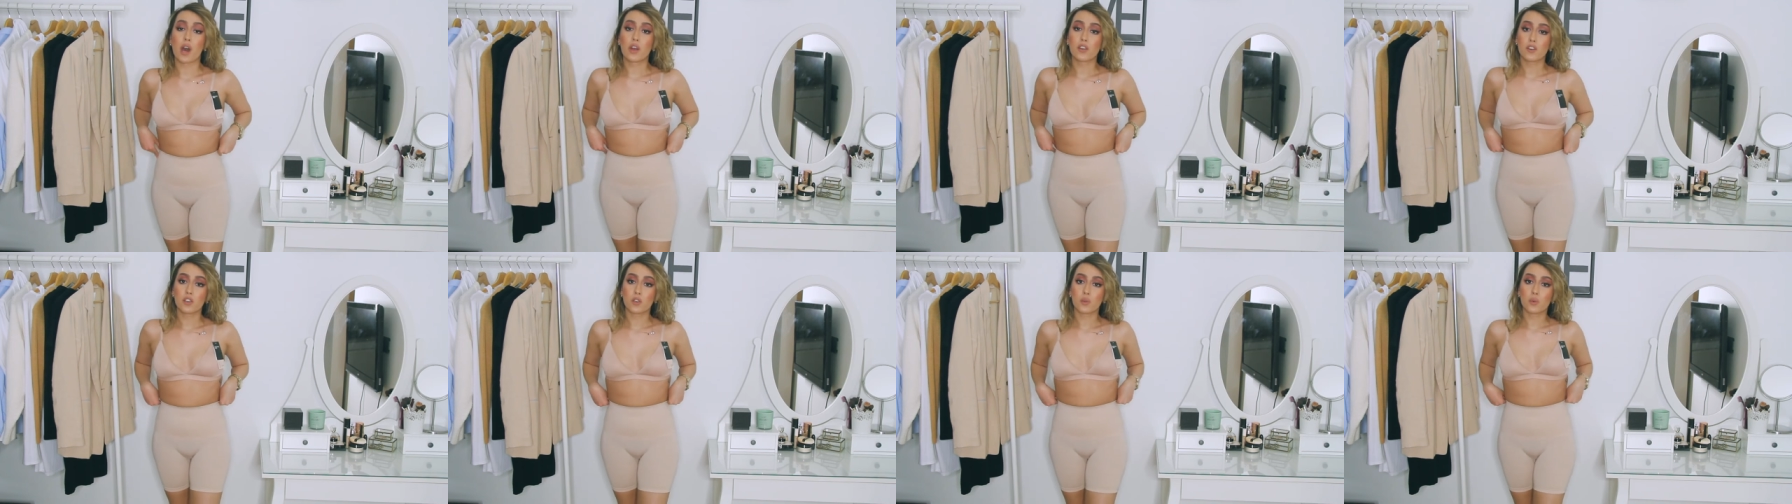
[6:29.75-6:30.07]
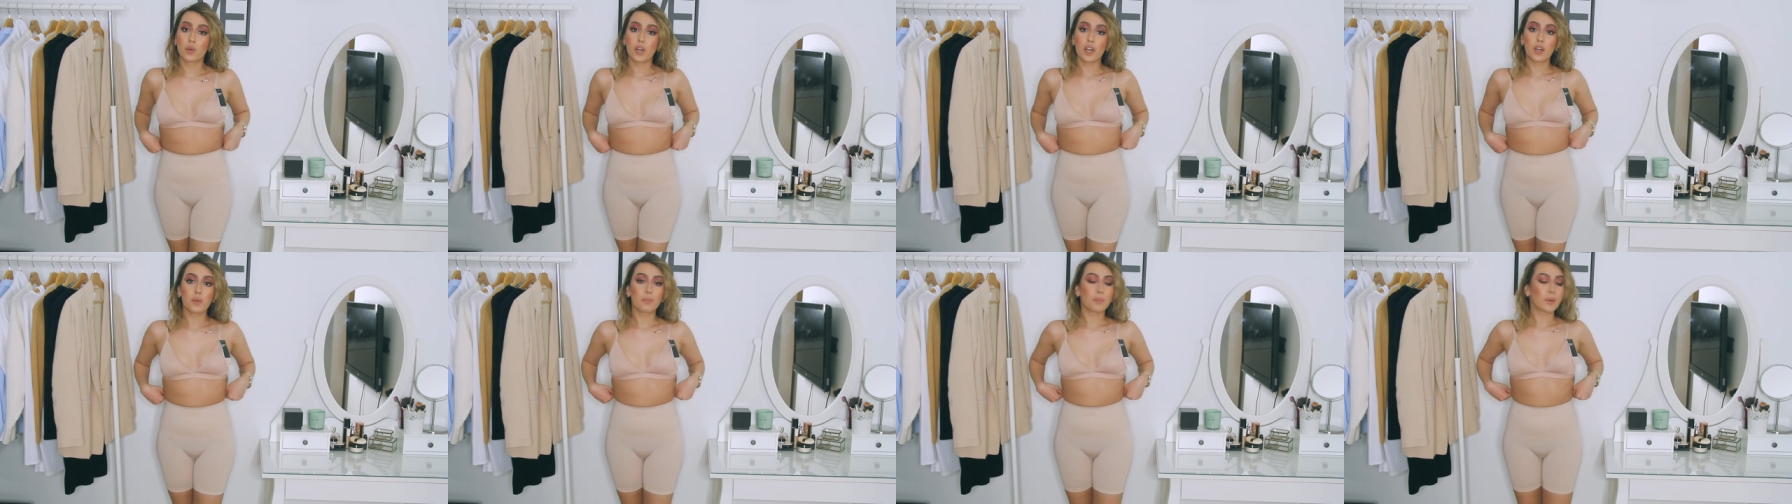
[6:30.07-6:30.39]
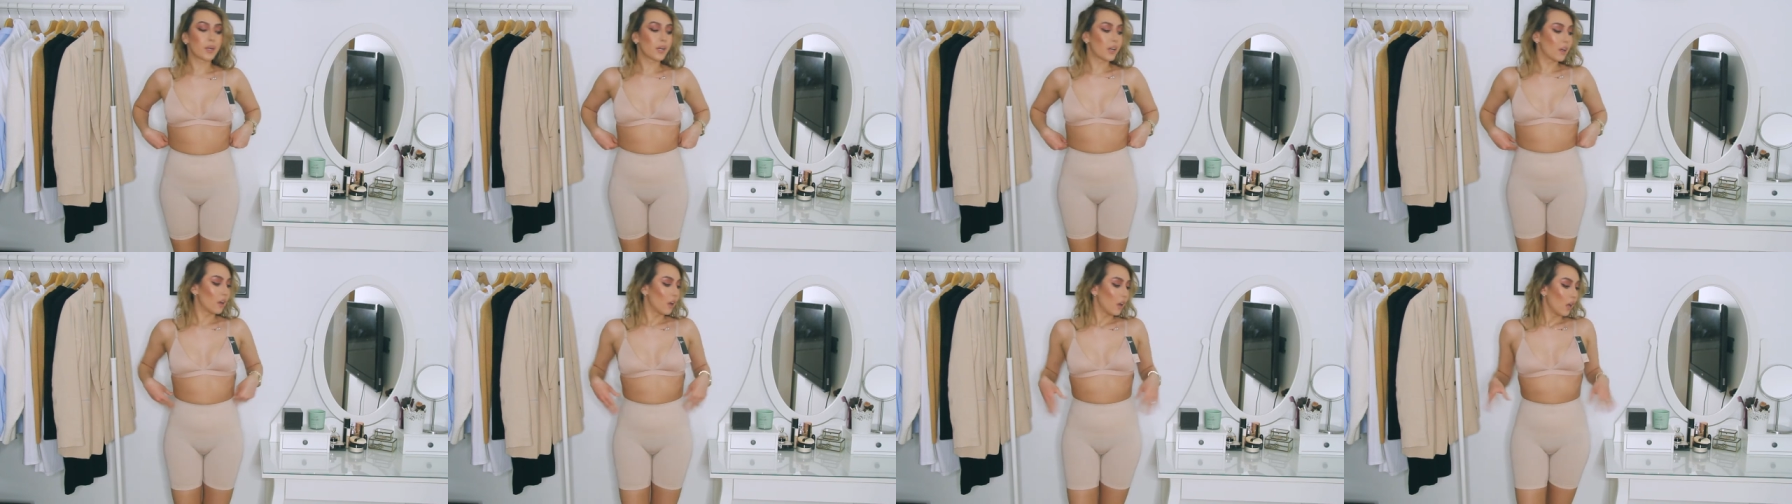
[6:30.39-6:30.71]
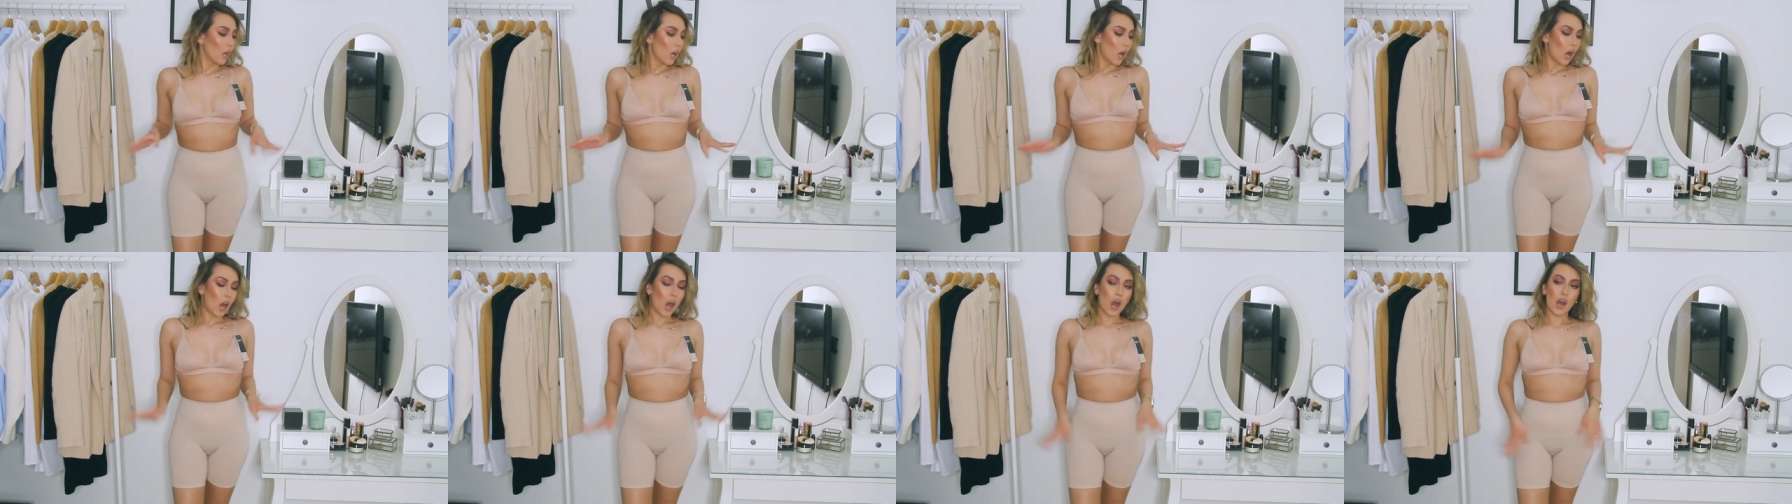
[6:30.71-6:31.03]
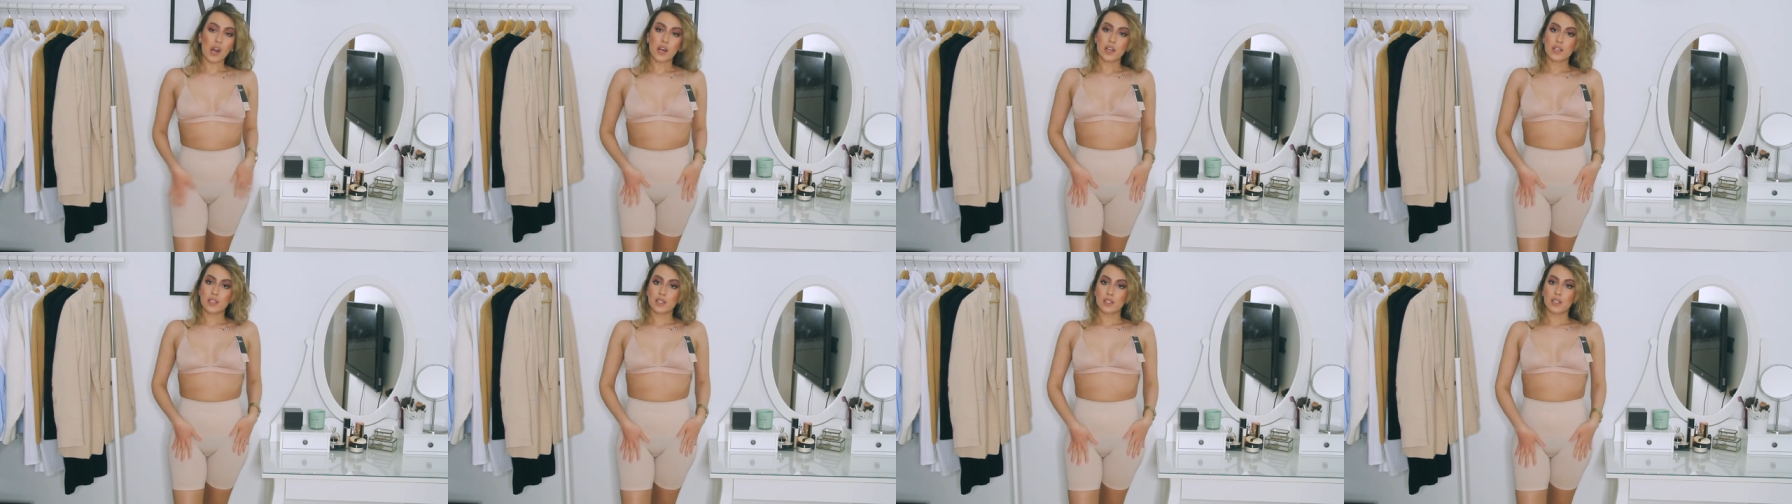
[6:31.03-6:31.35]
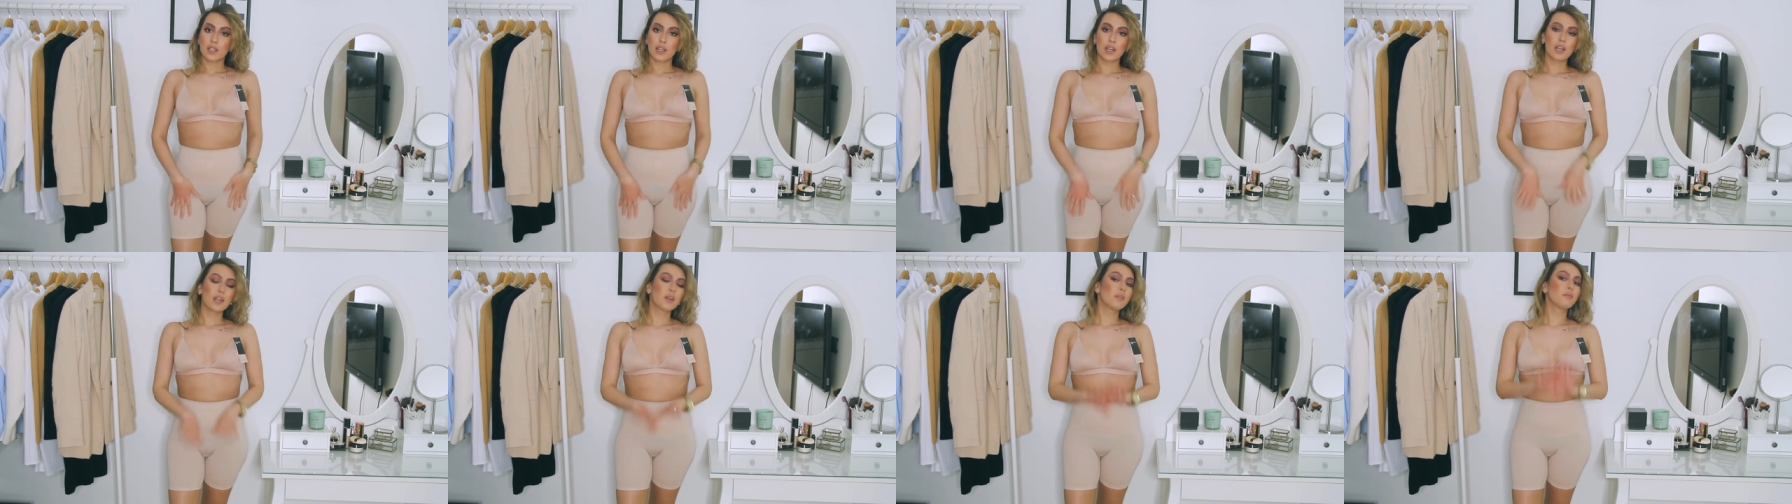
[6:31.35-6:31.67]
underwear but
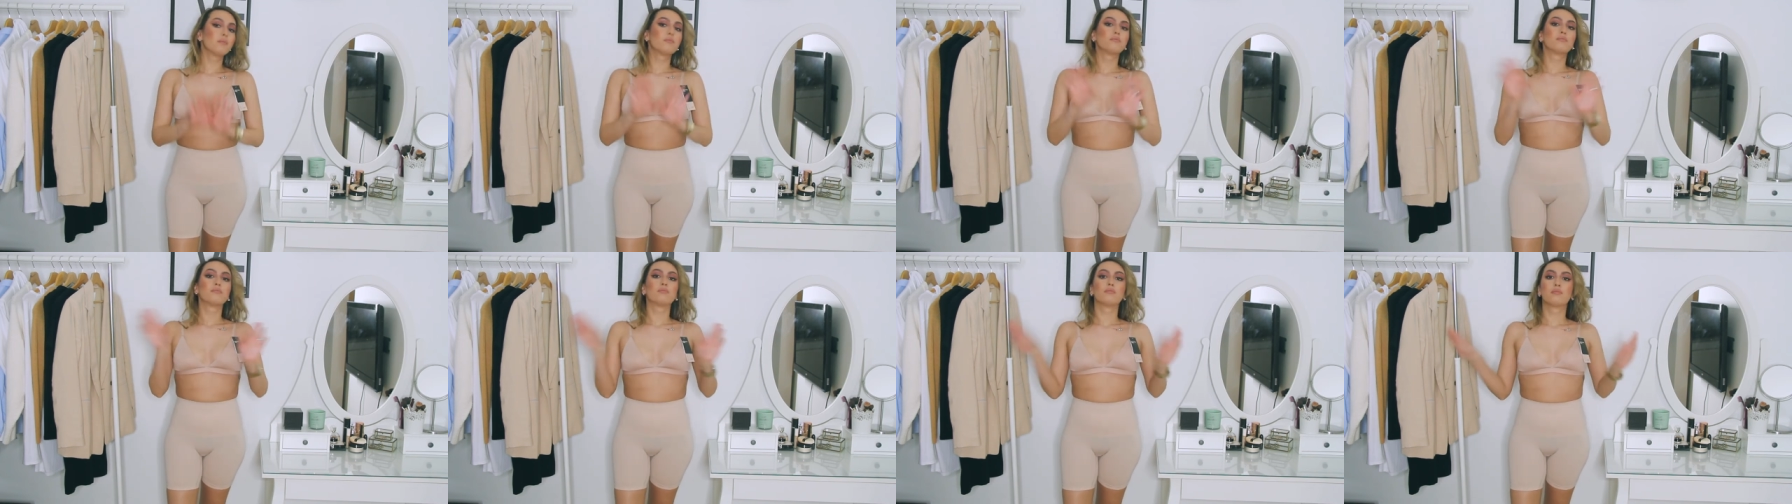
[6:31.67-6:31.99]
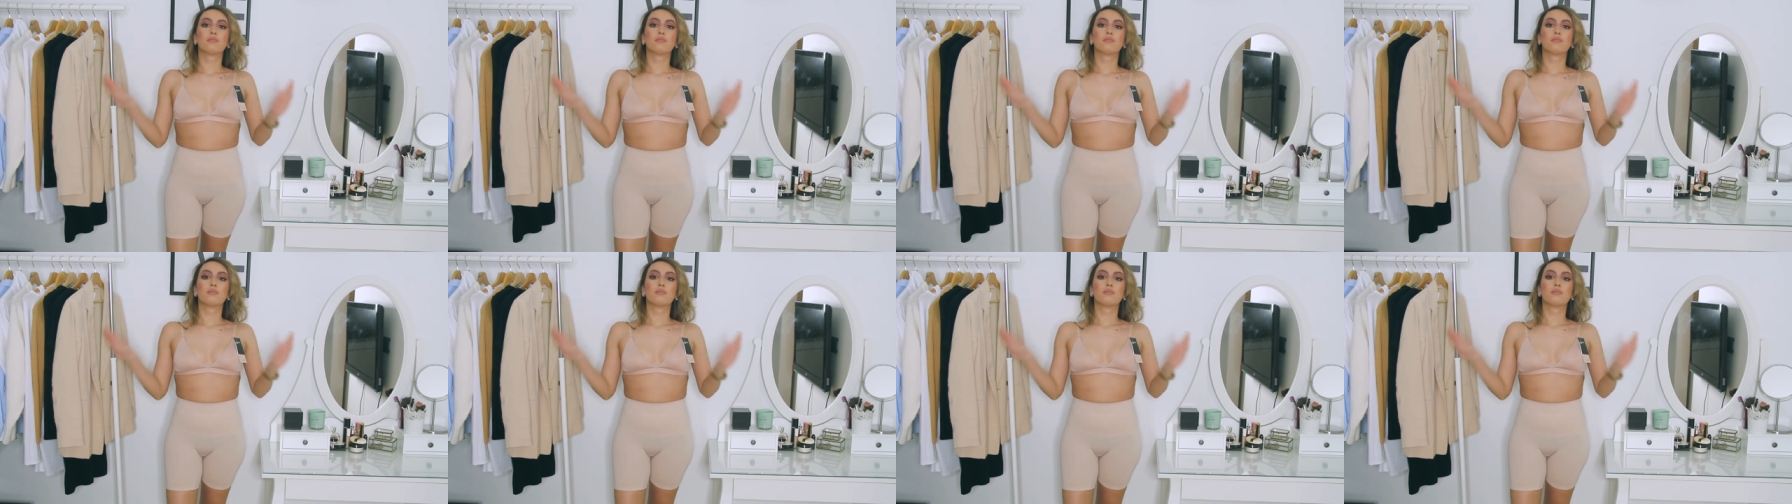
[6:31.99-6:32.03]
honestly